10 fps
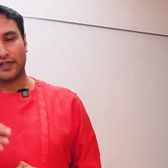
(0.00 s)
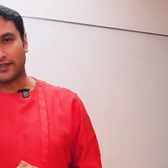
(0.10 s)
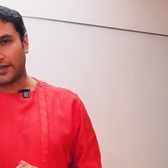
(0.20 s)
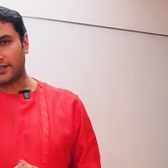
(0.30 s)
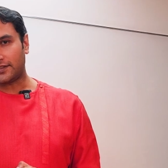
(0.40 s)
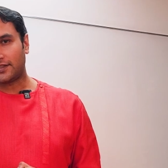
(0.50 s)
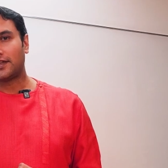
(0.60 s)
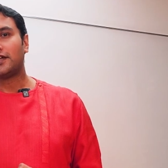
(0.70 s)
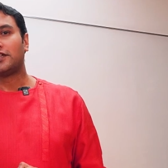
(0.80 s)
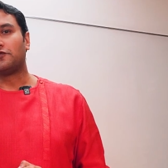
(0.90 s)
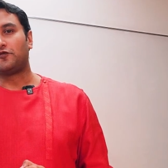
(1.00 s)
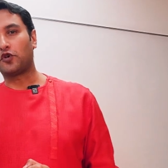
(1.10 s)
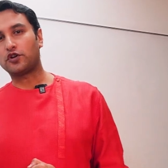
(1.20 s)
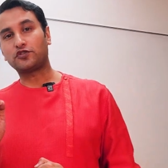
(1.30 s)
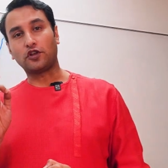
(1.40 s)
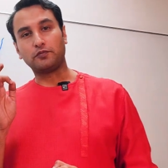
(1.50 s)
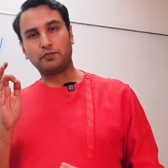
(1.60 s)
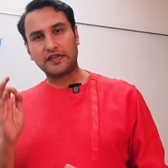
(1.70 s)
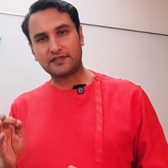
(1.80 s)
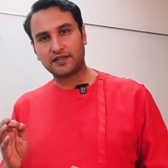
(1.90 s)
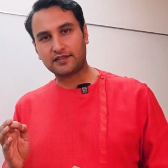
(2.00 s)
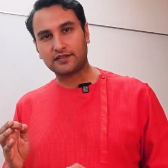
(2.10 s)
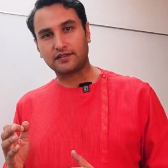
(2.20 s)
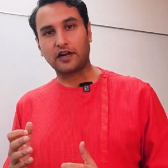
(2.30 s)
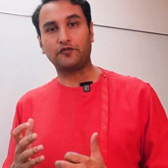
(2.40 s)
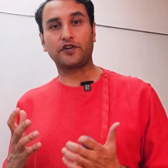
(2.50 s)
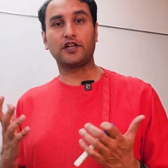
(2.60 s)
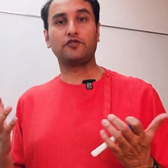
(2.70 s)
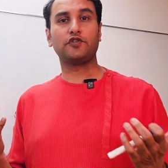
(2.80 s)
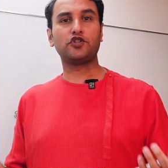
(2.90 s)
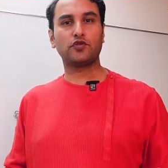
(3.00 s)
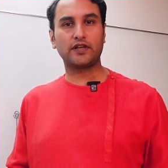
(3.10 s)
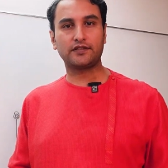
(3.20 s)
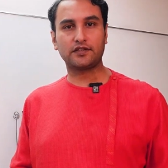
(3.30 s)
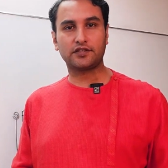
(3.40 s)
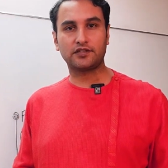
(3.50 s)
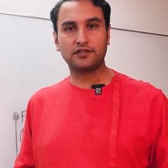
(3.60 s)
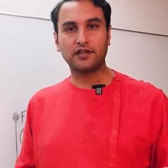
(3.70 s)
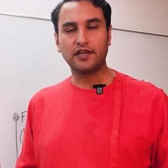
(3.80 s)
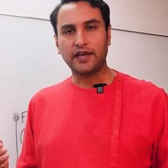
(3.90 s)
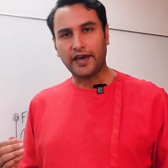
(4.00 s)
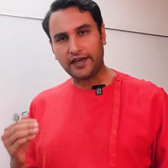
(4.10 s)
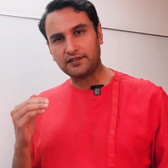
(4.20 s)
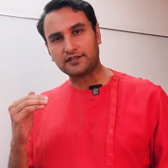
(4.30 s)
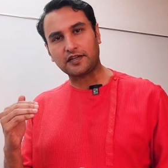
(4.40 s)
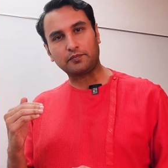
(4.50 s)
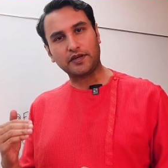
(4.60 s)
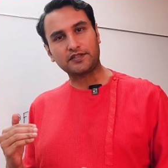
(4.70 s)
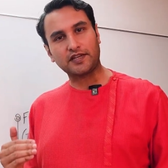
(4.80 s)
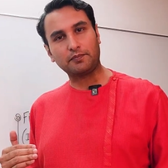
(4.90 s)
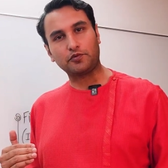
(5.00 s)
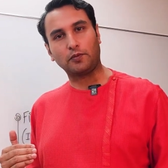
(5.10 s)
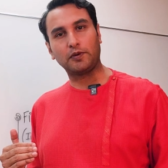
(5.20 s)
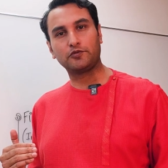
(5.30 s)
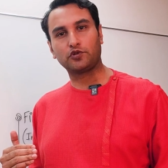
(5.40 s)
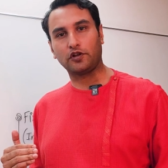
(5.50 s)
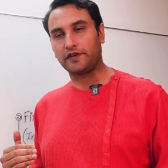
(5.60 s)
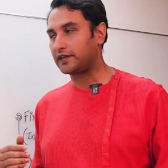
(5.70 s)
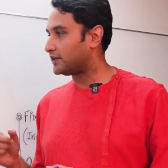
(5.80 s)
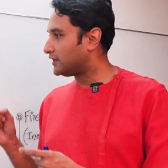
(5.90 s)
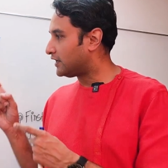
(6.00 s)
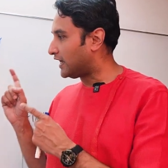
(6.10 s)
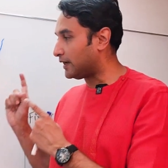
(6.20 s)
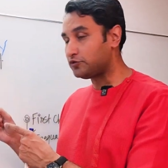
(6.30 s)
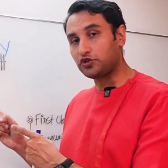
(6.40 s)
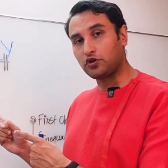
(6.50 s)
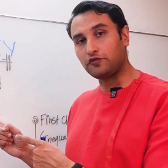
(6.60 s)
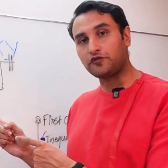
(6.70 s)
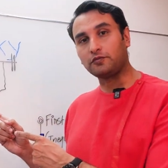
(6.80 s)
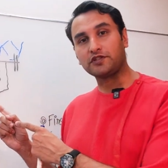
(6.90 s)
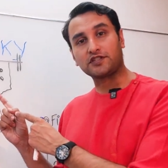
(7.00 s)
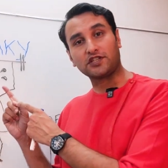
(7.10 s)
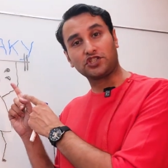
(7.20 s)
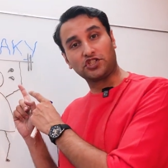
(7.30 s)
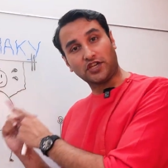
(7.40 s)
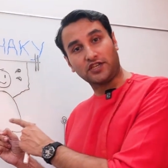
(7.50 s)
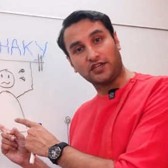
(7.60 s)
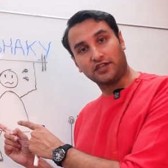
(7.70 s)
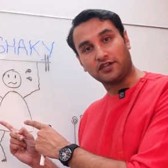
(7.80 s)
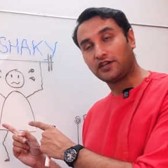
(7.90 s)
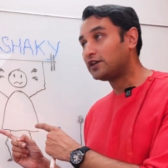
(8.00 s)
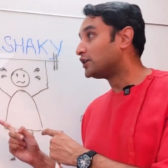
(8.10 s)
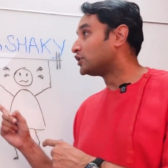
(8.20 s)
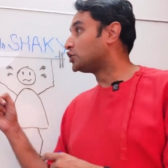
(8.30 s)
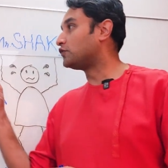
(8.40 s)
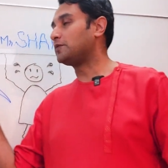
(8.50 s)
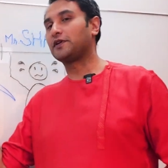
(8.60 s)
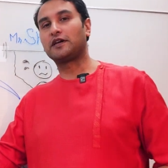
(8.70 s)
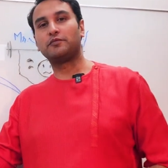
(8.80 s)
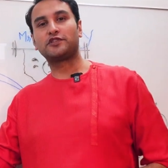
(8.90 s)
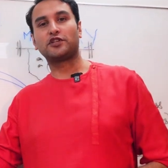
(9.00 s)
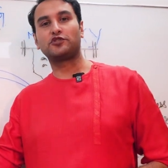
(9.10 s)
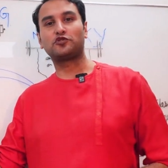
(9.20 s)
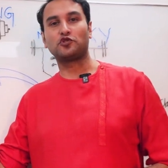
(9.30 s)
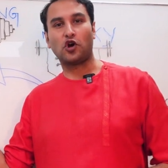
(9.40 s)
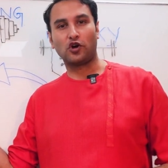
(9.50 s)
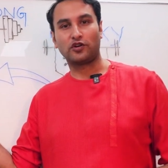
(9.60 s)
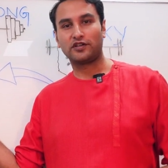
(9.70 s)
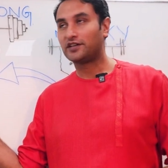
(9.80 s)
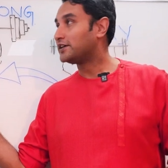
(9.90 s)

that is, the focus on basics, graphical visualization, and step-by-step problem solving, I'm sure from Mr. Shaky, you will become Mr. Strong